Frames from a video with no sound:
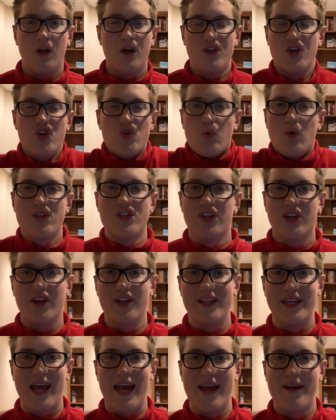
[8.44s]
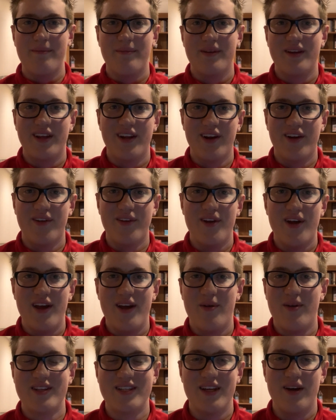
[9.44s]
Just wasn't a good game. You know, it
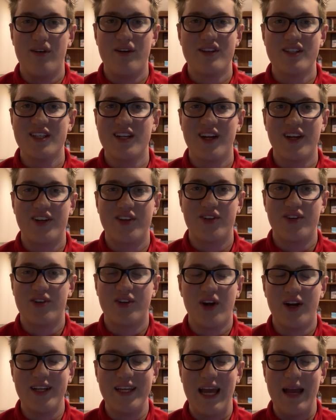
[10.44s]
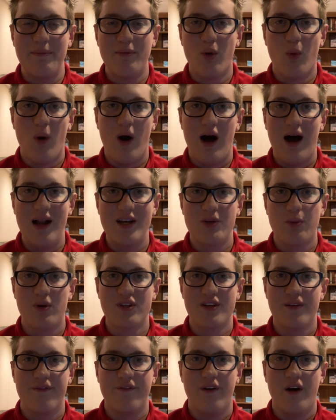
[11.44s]
wasn't a good game to watch. It
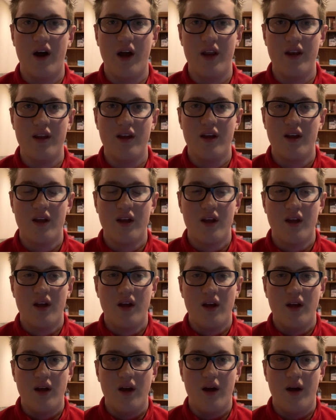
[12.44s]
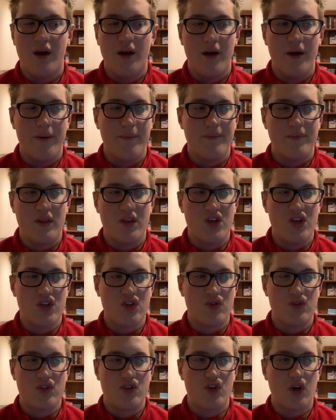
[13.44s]
wasn't fun. Just
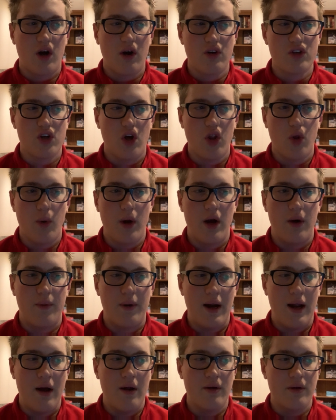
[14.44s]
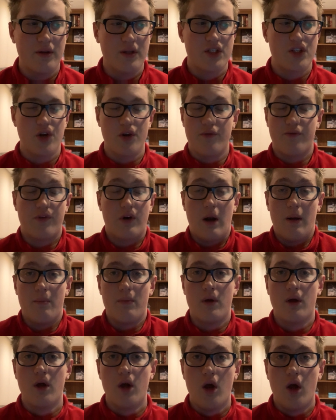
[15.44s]
struggles all the way around. So
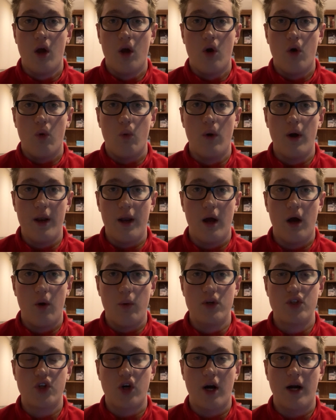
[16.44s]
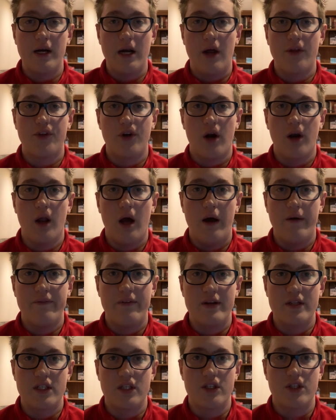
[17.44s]
from when we charted out there on
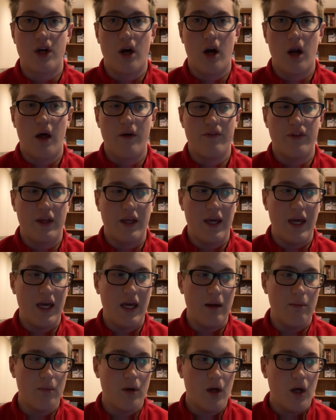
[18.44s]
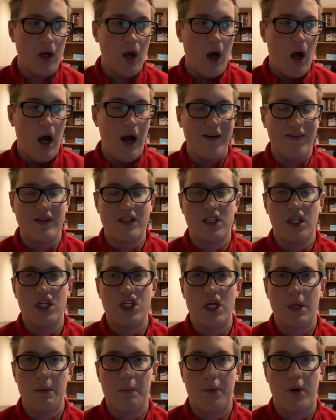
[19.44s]
offense to start off the game, obviously
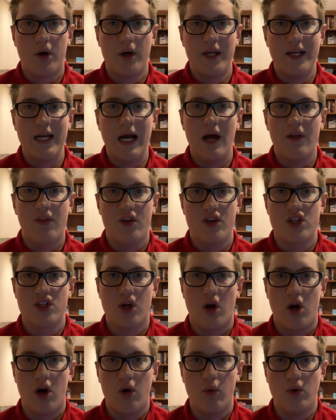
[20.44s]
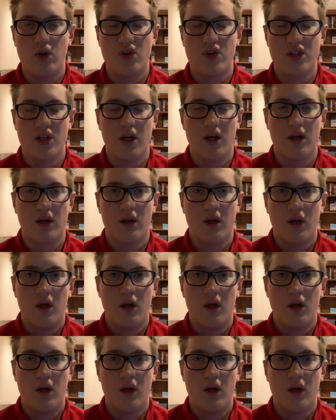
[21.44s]
Chubba Purdy got the start, which was a